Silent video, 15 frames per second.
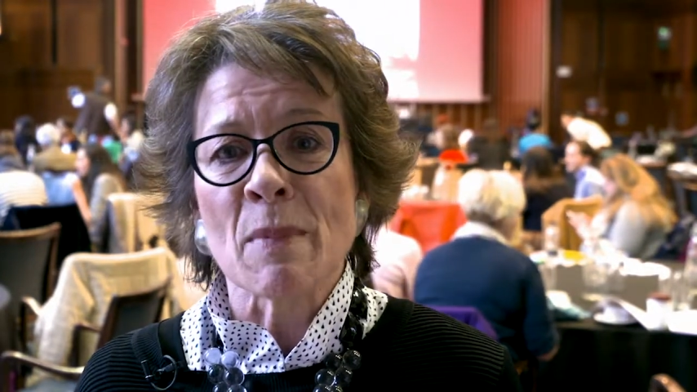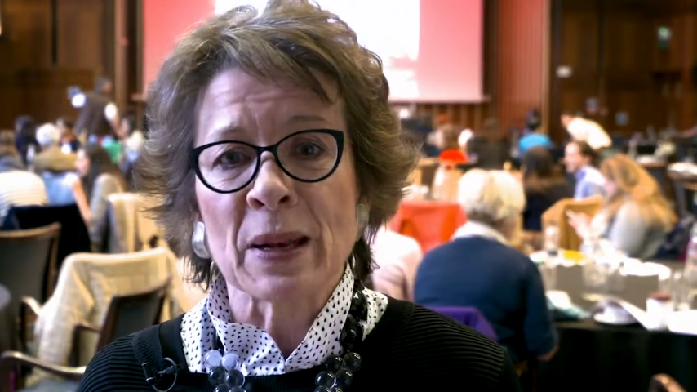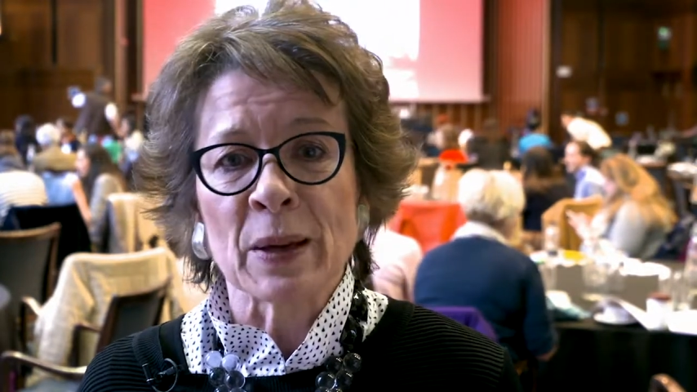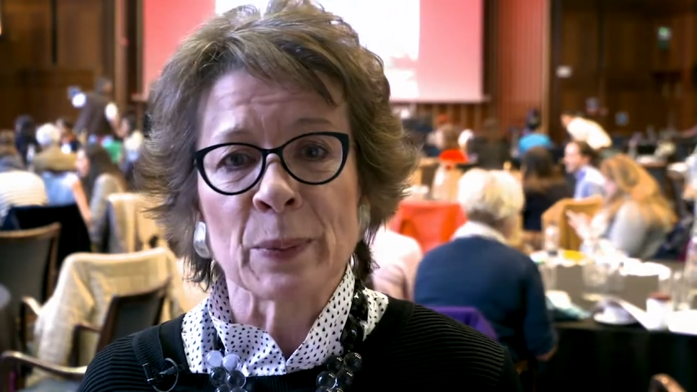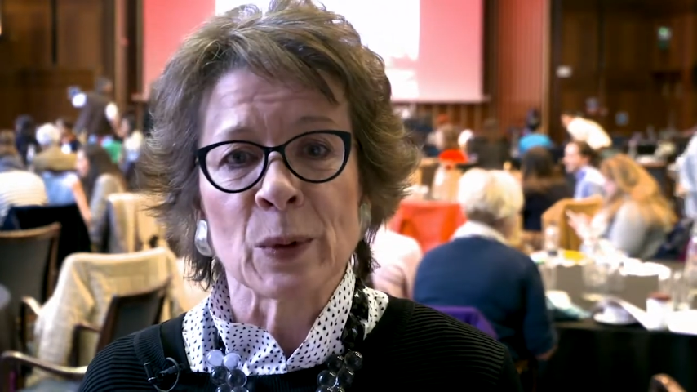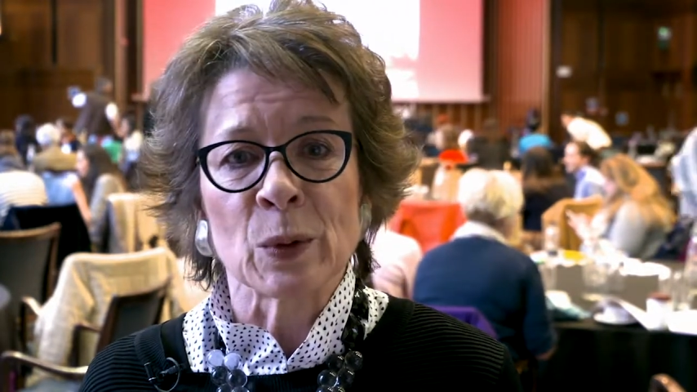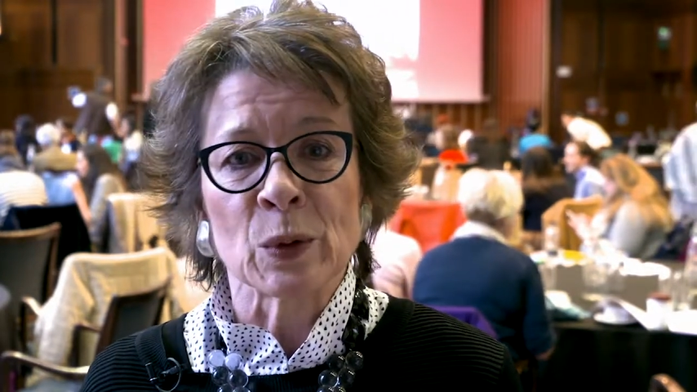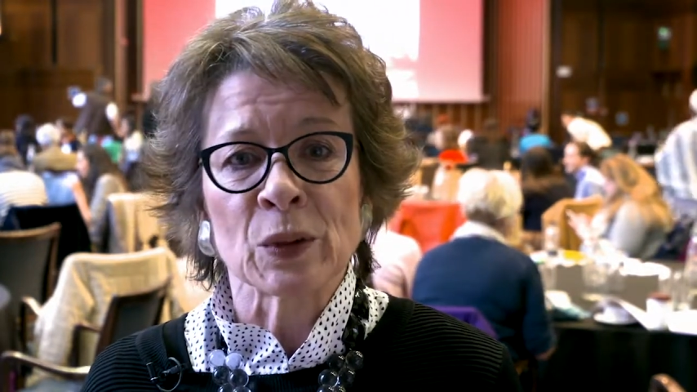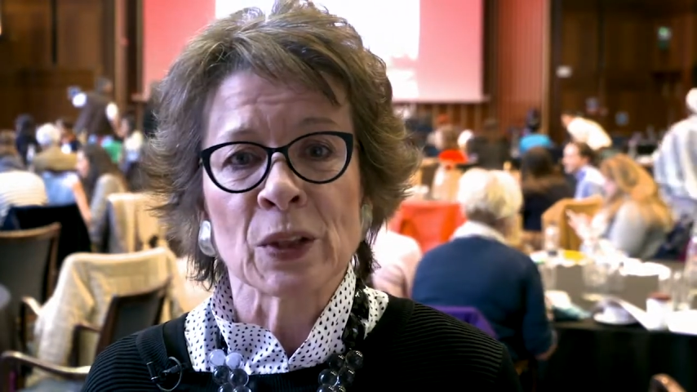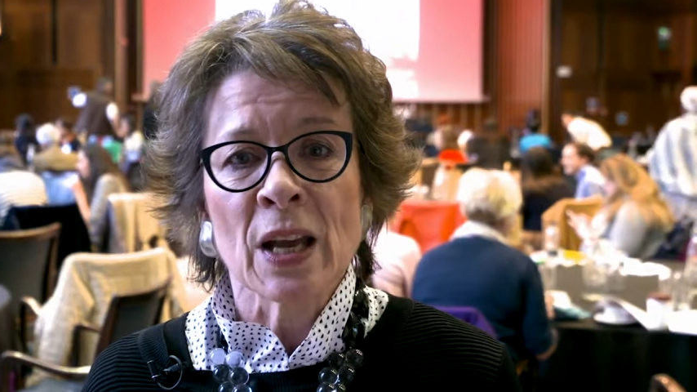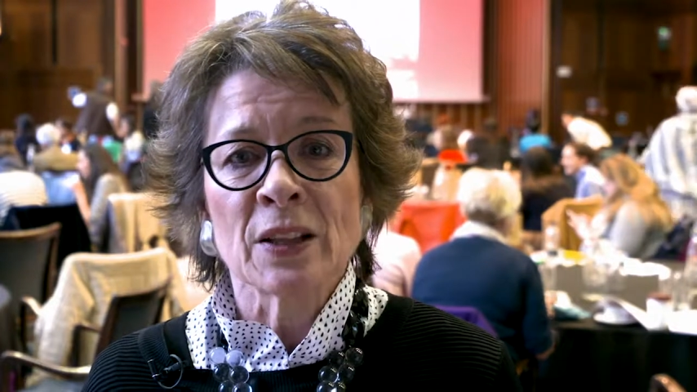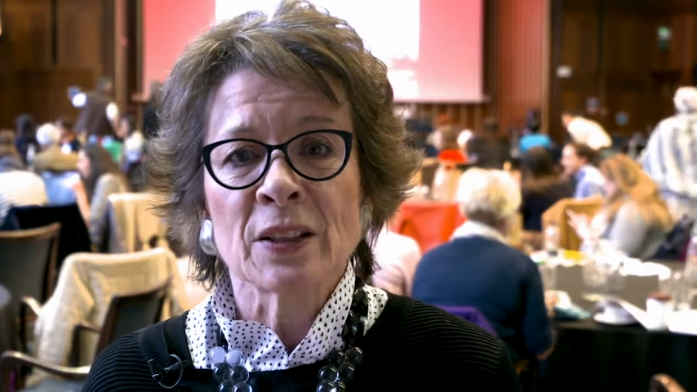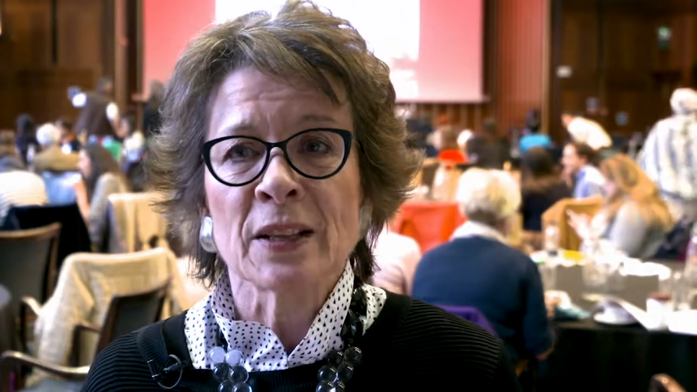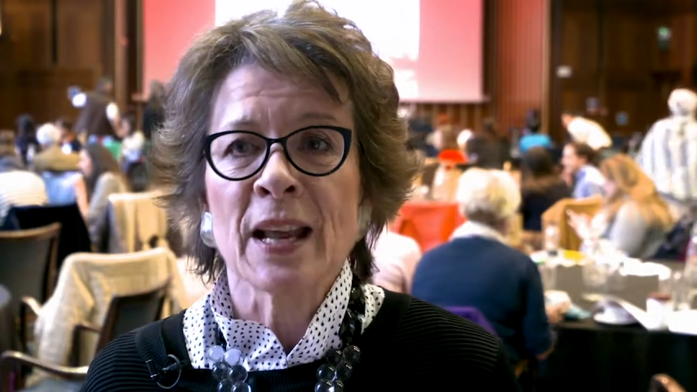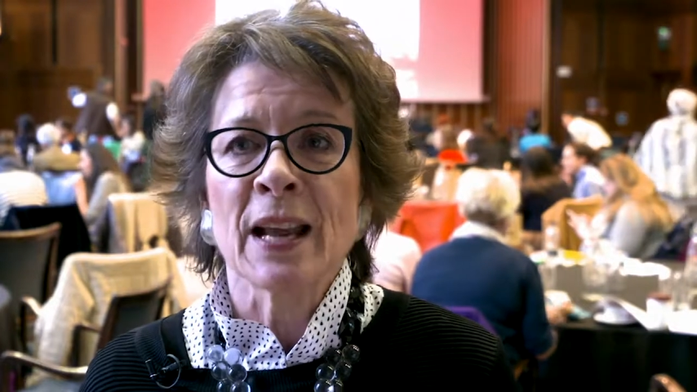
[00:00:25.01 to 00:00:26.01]
menopause,
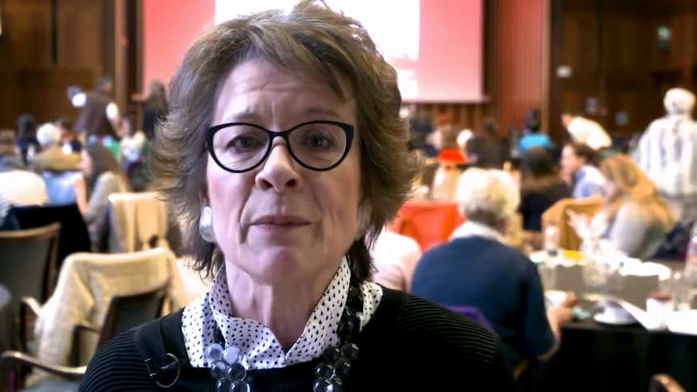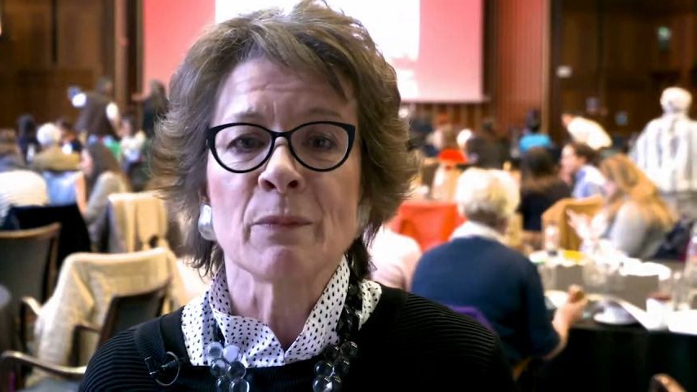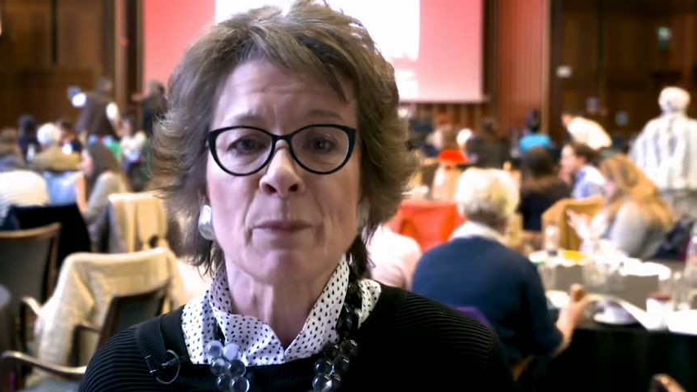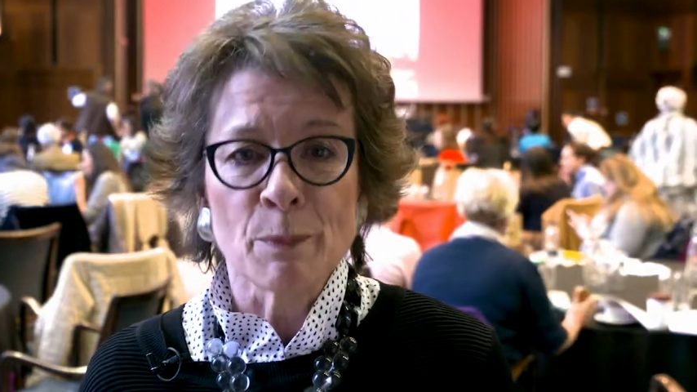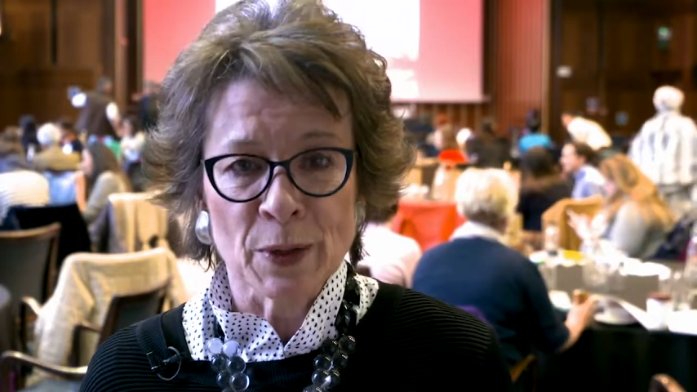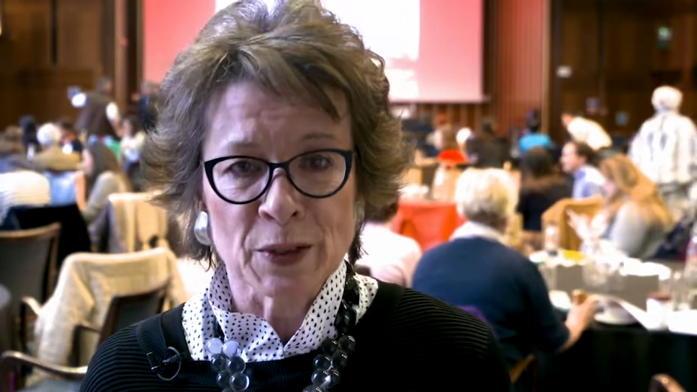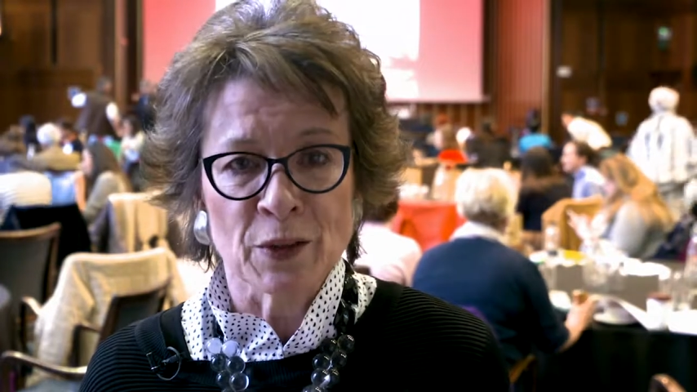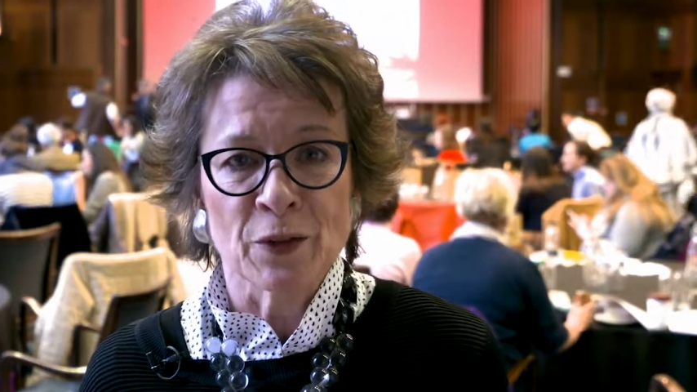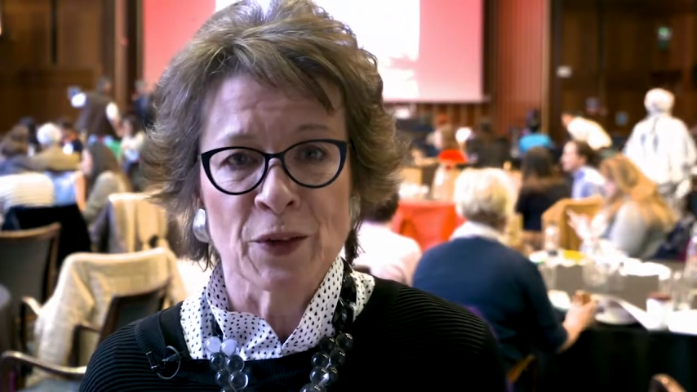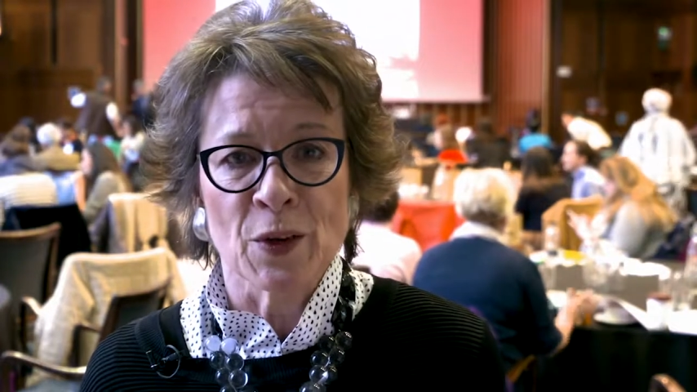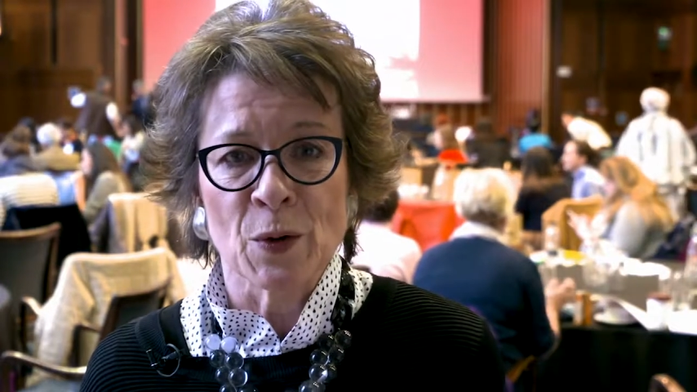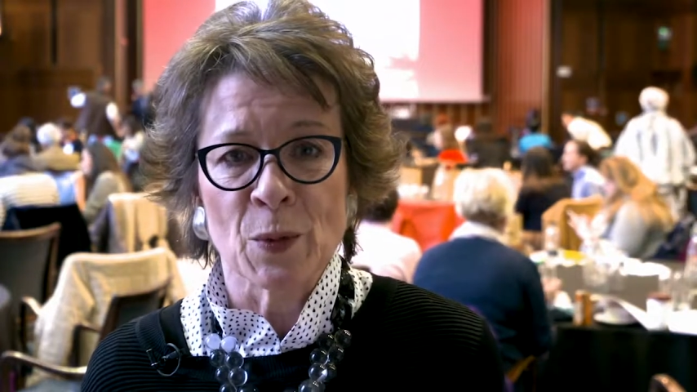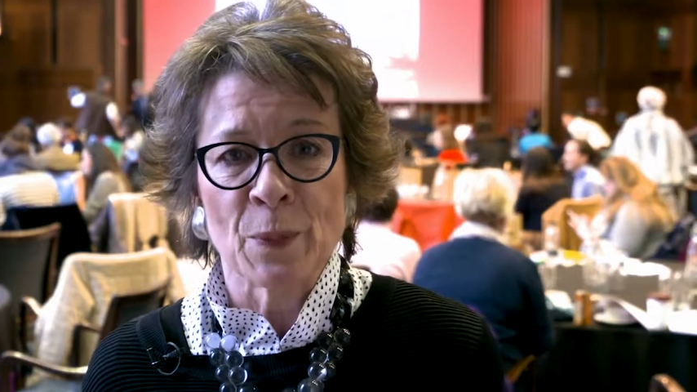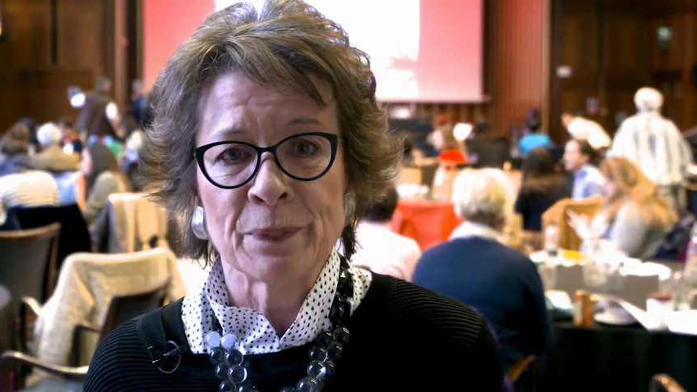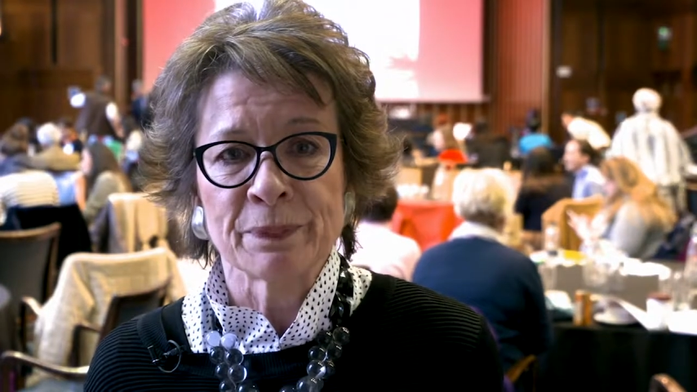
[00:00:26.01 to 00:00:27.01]
to name but a
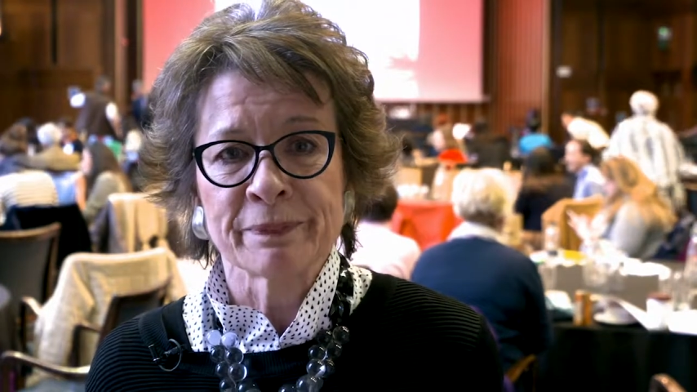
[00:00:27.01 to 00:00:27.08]
few.